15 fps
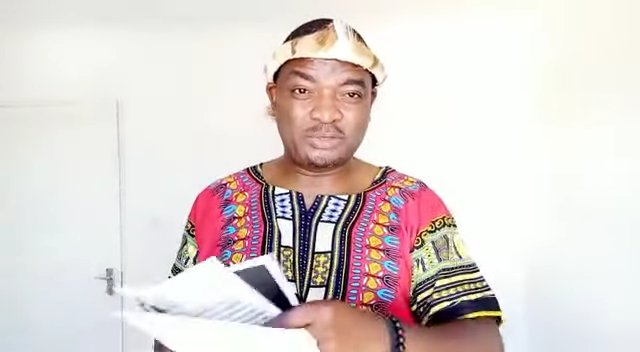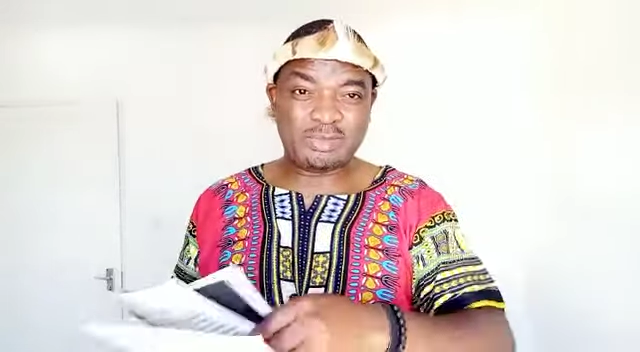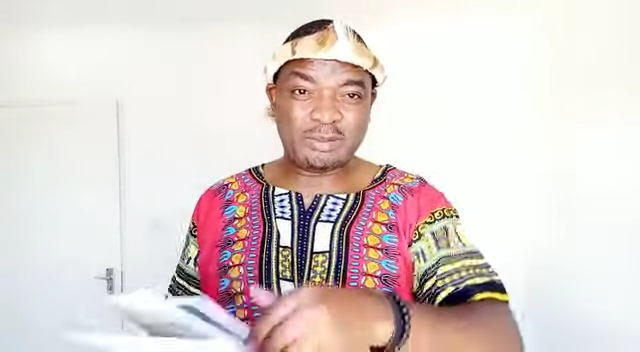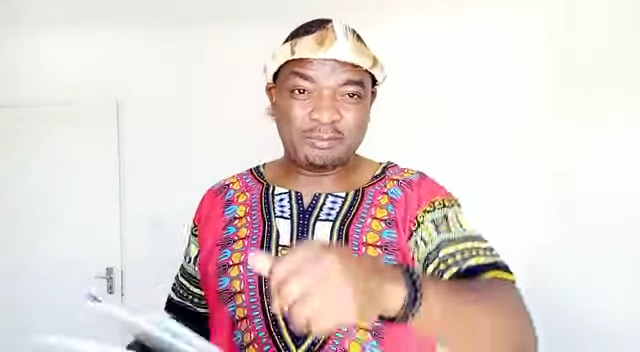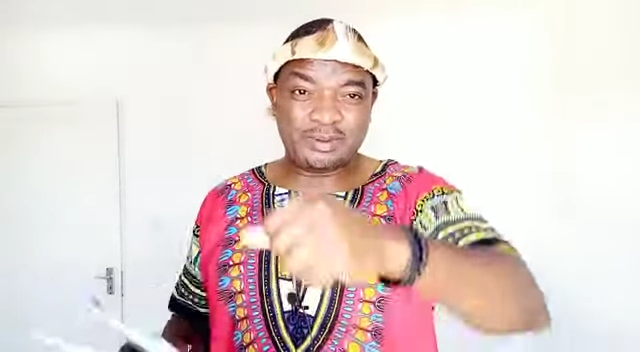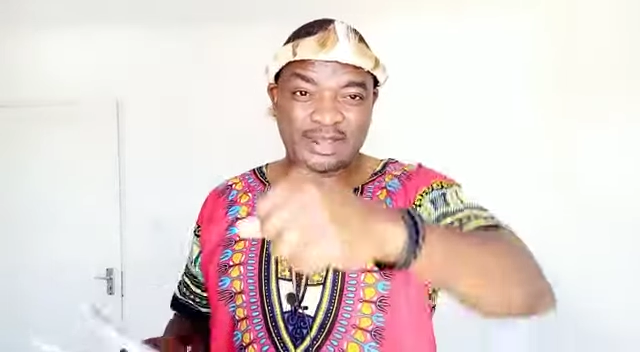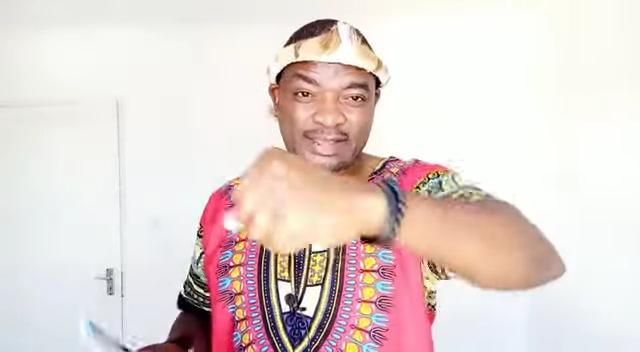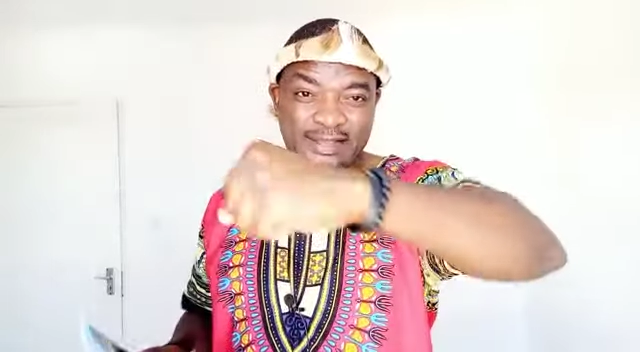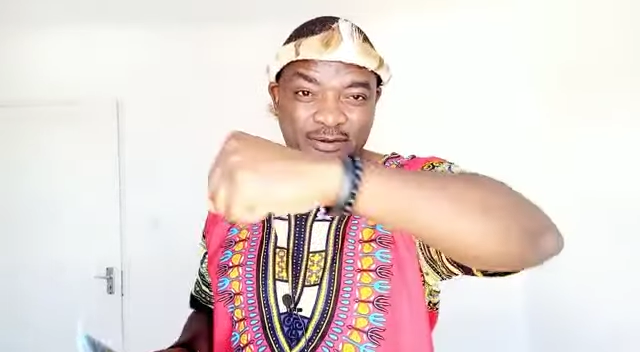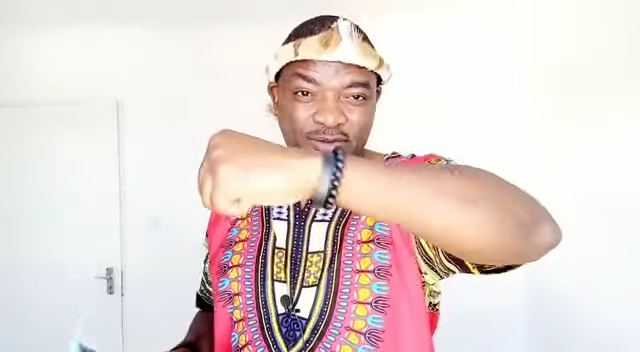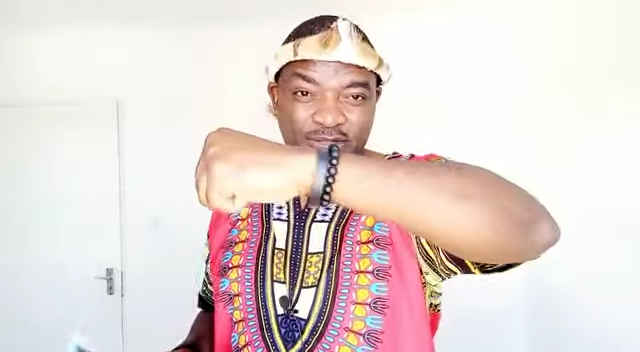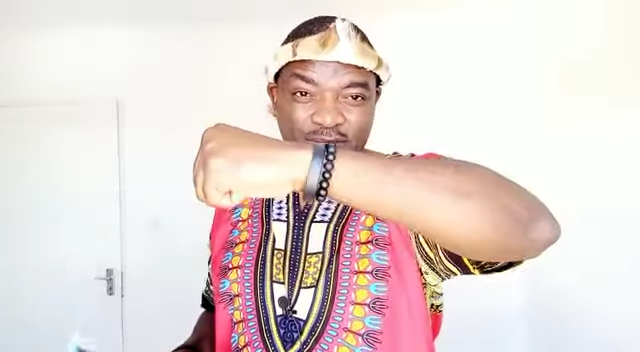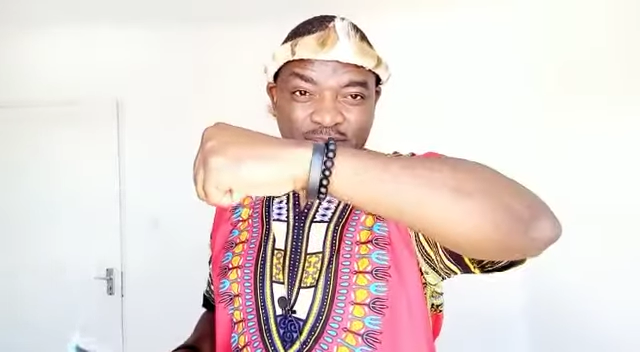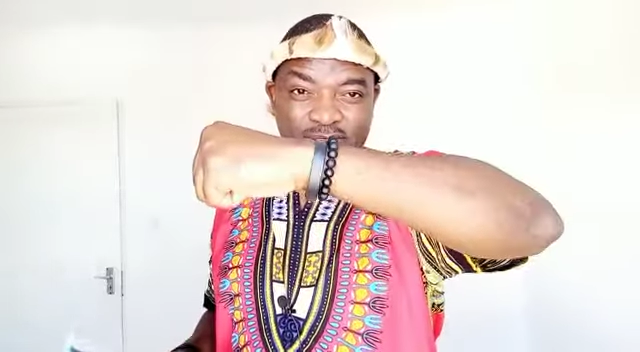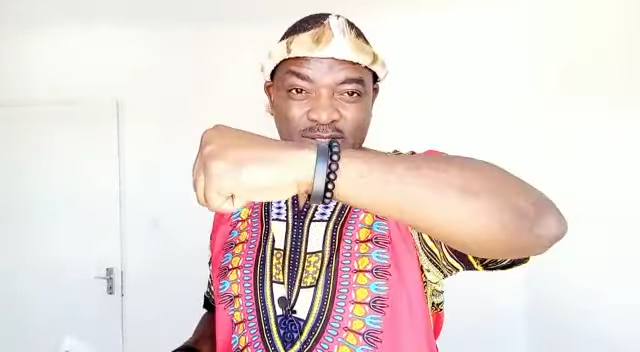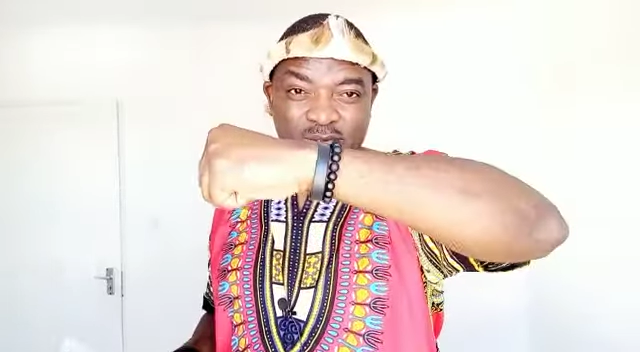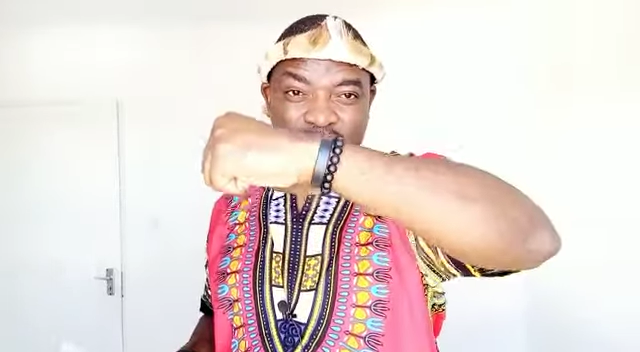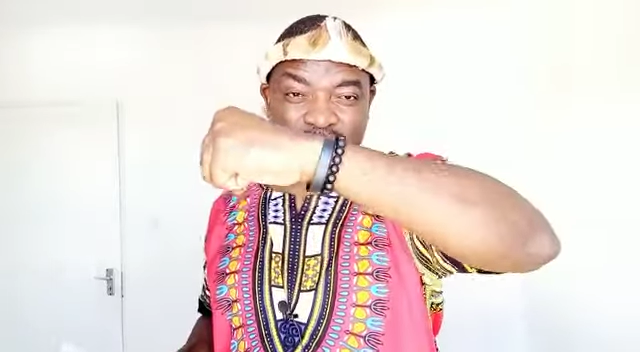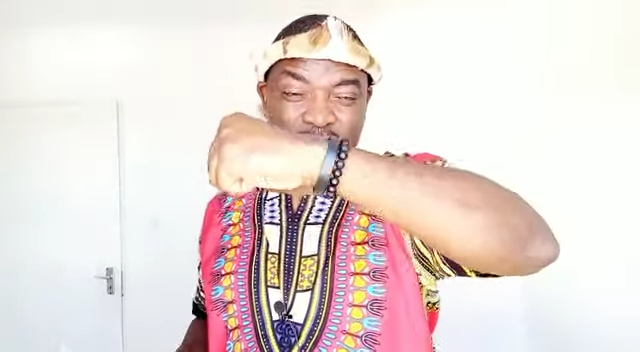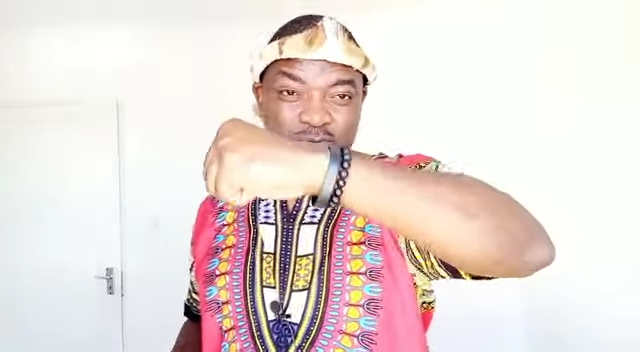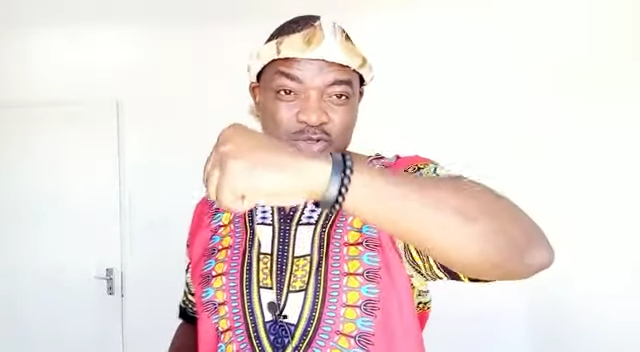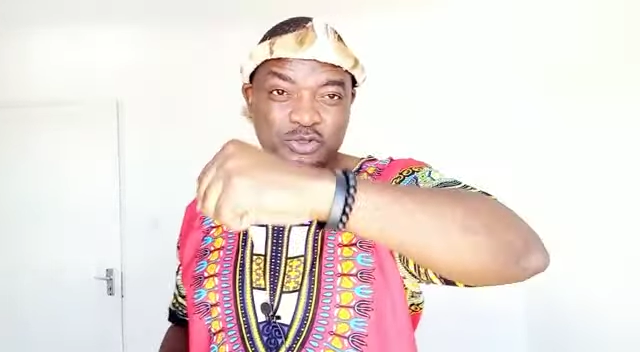my black anointed beast. I'll
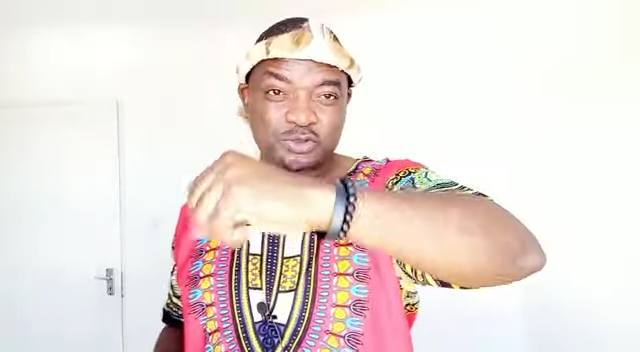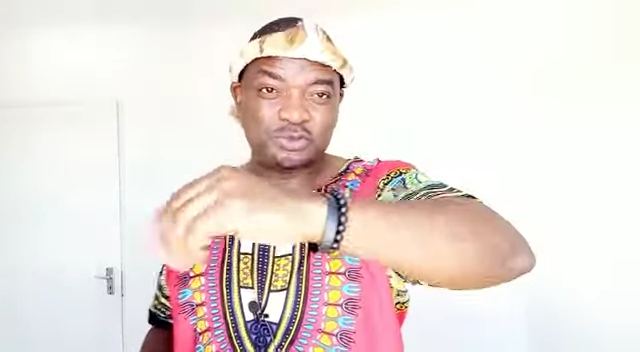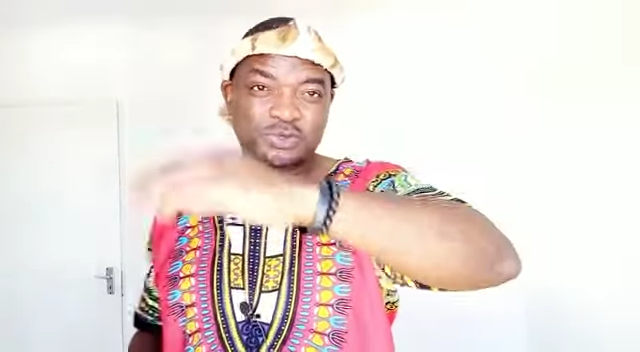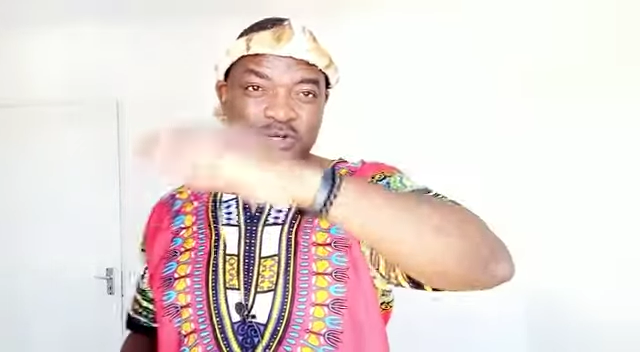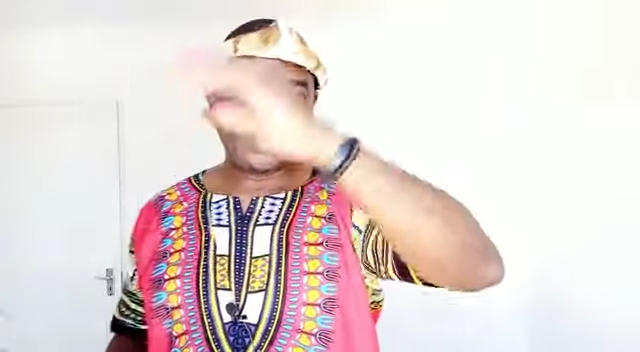send them to you.